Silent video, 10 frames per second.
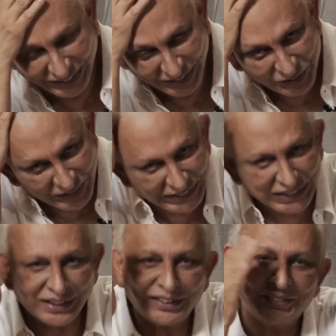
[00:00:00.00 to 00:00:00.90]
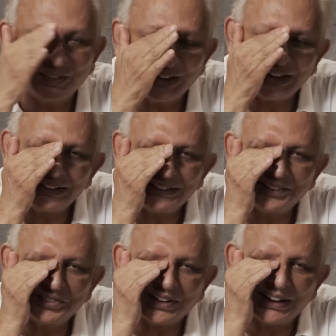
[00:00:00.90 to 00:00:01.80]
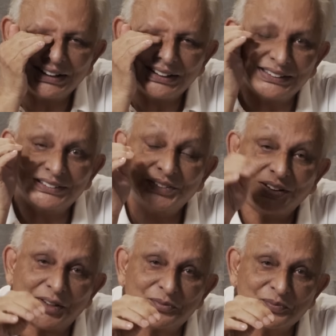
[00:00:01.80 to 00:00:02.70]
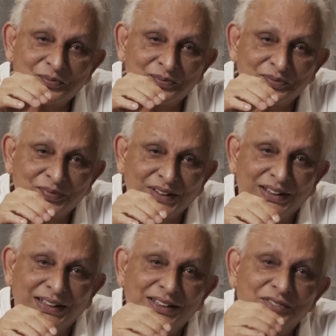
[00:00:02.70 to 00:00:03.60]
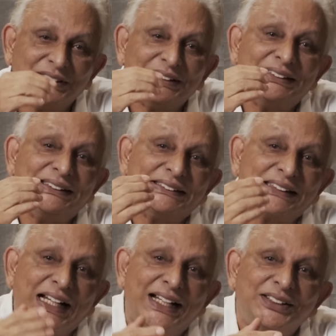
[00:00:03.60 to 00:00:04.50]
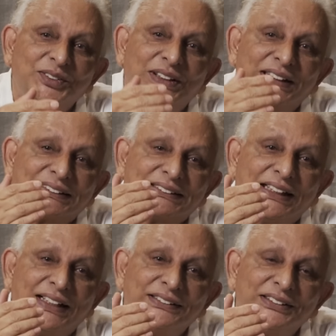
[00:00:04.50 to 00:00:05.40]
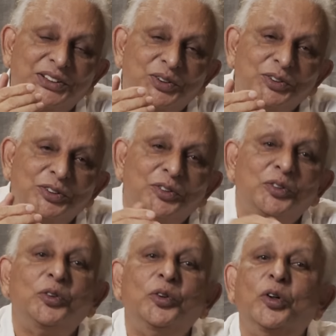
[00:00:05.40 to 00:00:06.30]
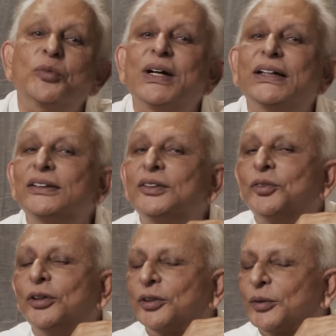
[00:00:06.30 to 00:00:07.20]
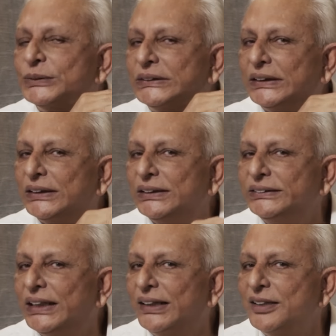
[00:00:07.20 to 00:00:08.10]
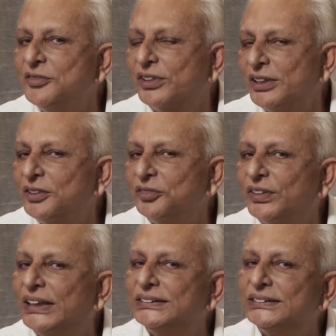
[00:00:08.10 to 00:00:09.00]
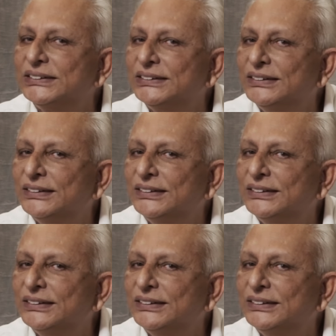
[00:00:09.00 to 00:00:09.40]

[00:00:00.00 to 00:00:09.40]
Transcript: Deep desire to light the fire has to come. Even the desire to understand the truth, no matter what obstacles are in front of us,